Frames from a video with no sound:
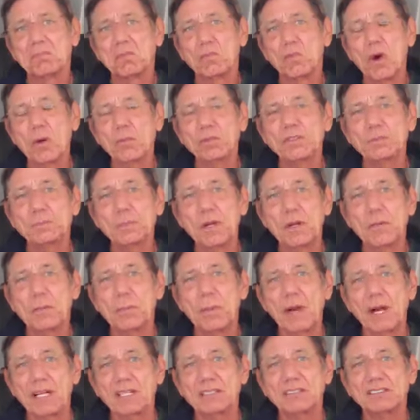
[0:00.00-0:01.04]
what was Bill
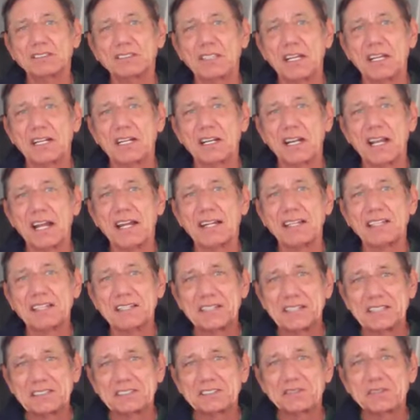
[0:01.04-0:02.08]
Belichick like in
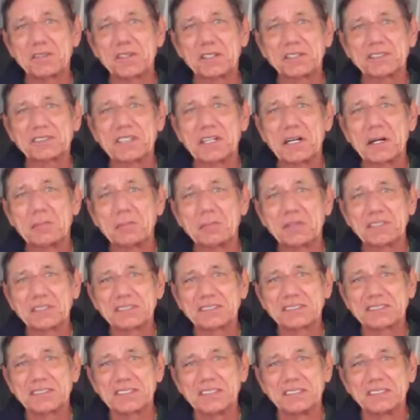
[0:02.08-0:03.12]
his first couple of
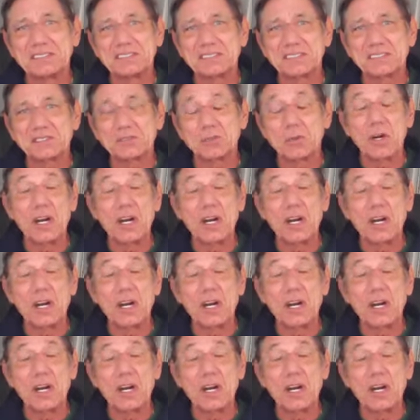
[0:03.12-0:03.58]
seasons.